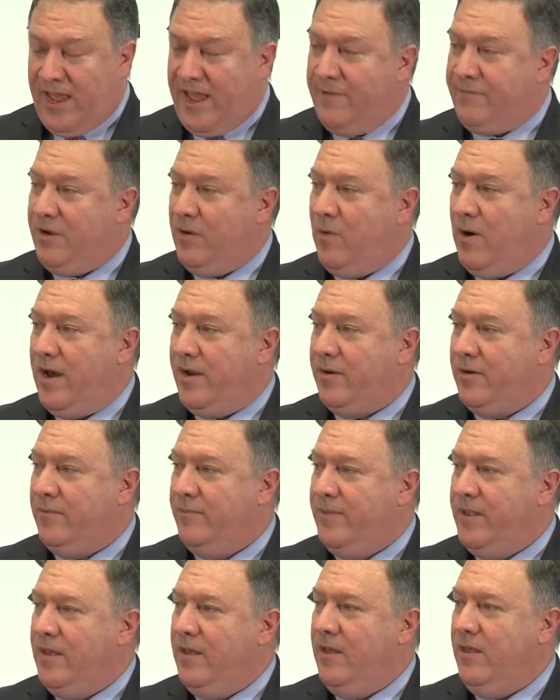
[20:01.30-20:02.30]
heavy water
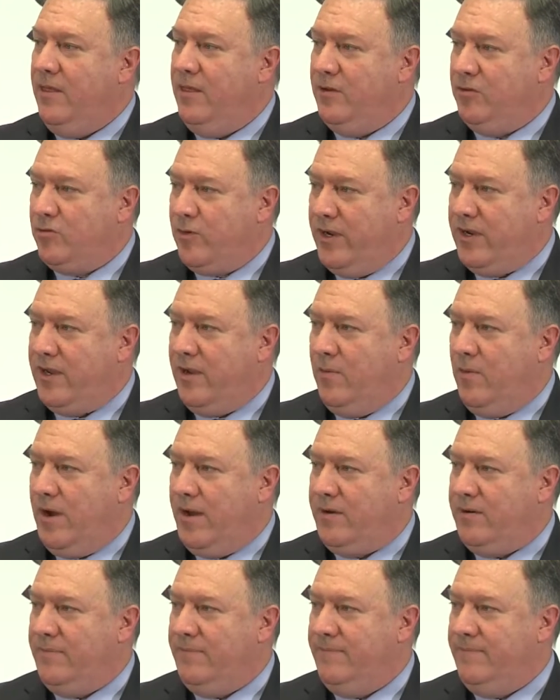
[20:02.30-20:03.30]
than drinking
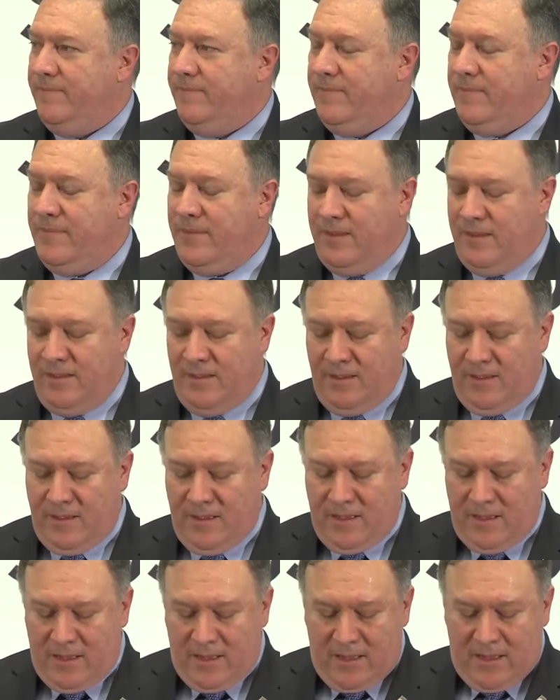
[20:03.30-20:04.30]
water.
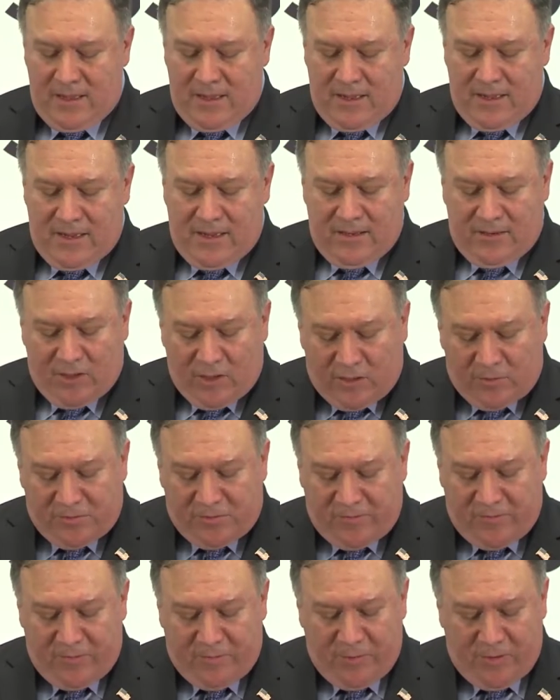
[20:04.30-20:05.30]
In
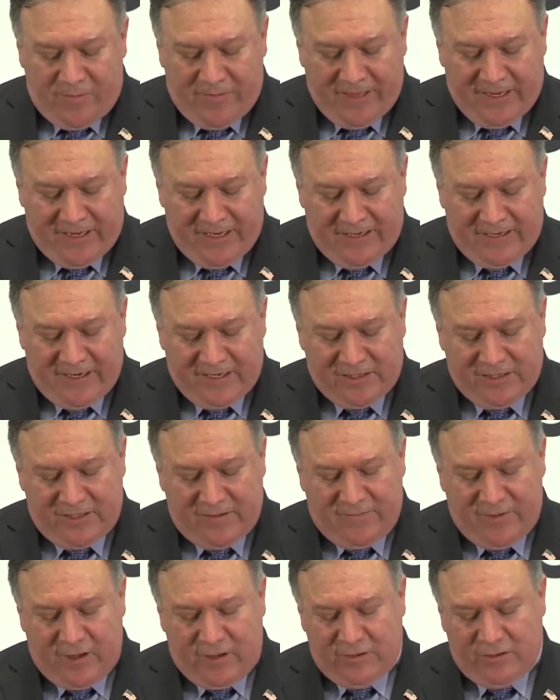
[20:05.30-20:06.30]
terms of improving the
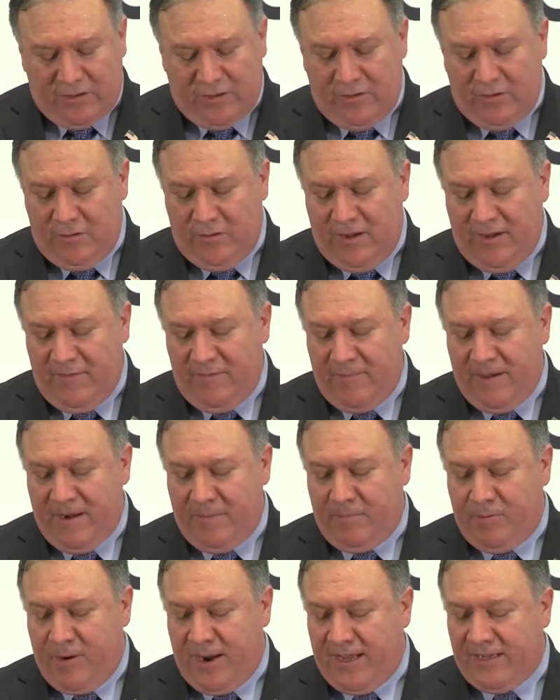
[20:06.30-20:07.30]
condition of those who have been
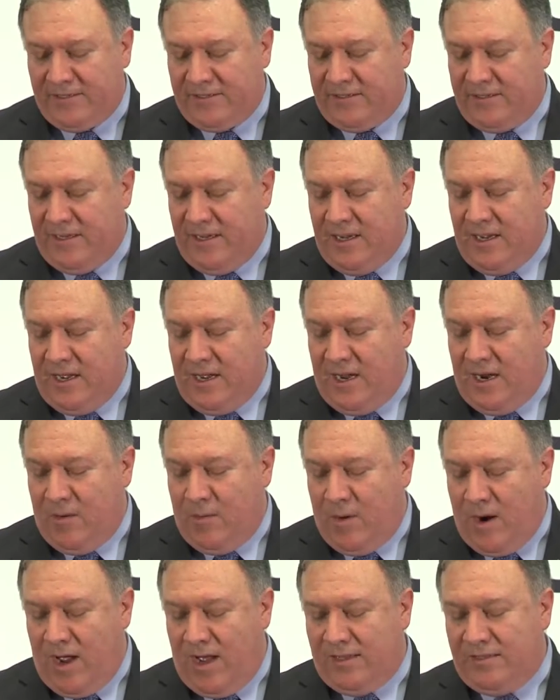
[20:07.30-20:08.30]
oppressed,
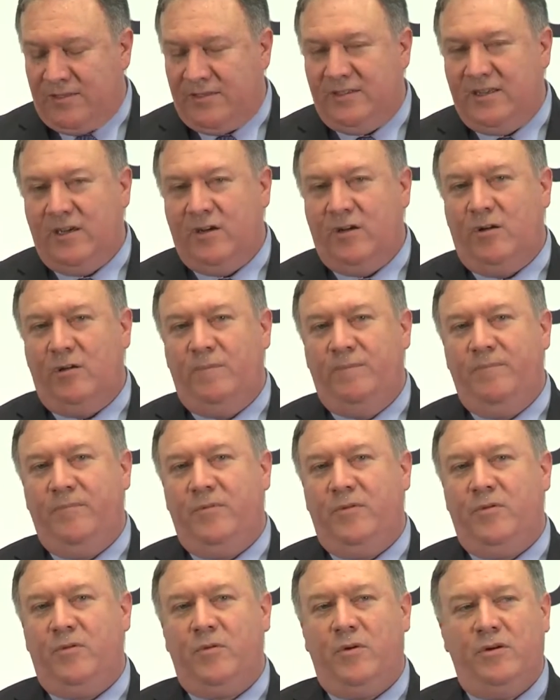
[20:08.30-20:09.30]
Iran still
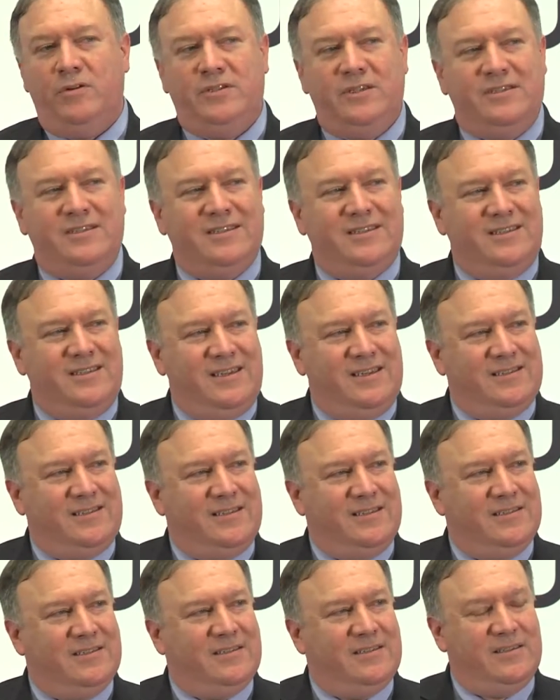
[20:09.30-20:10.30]
throws its
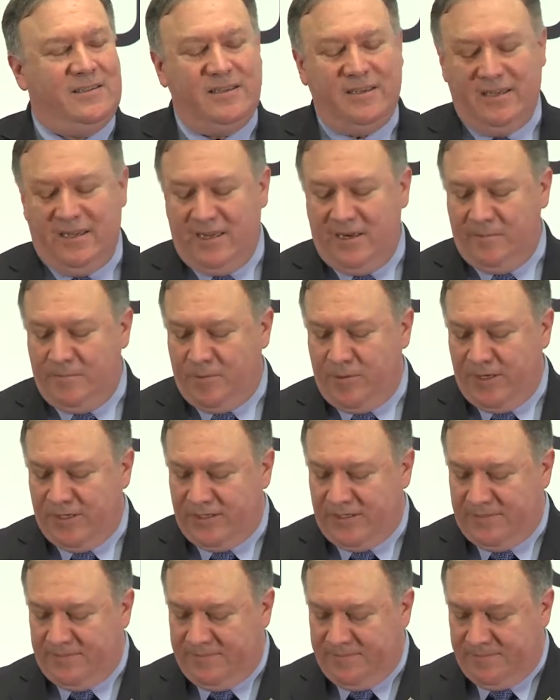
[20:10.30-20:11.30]
citizens in
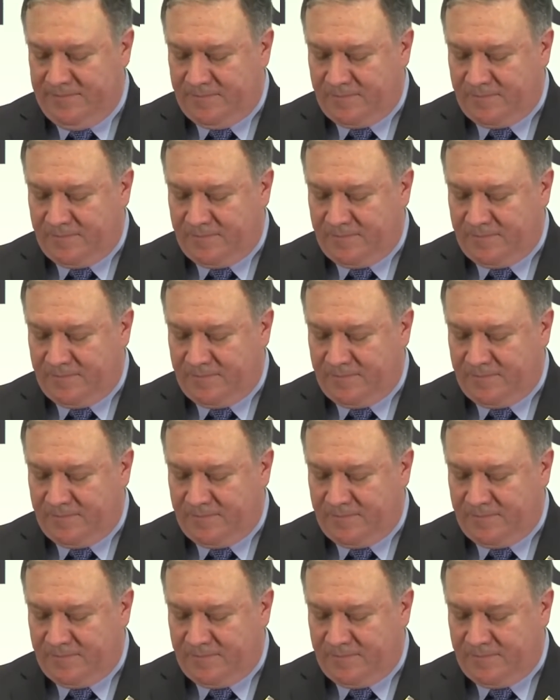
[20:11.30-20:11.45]
prison.